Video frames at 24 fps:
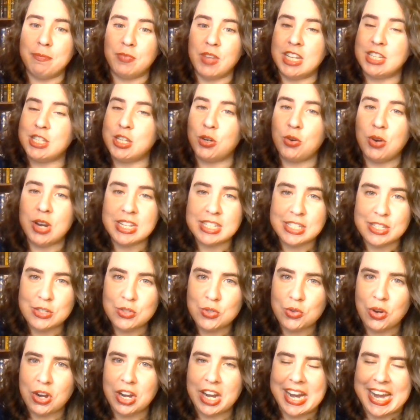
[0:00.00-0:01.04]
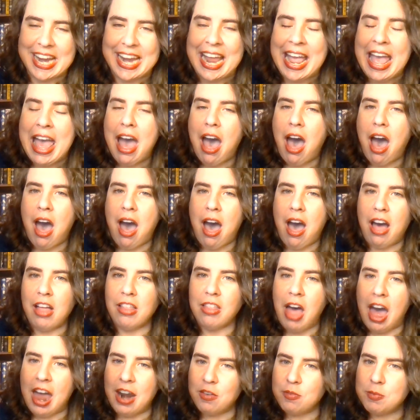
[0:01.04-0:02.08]
It's a crazy story. A
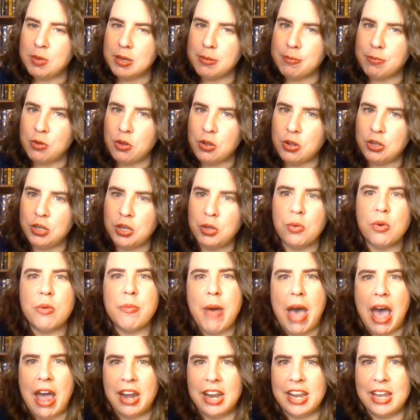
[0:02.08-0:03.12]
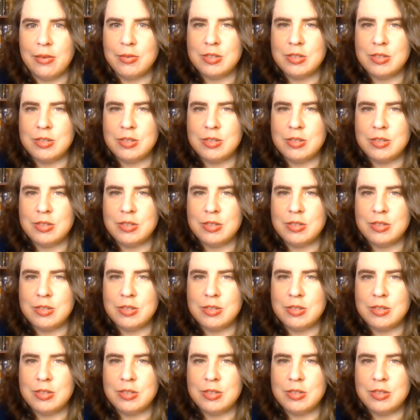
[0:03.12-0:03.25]
lot of people knew about it.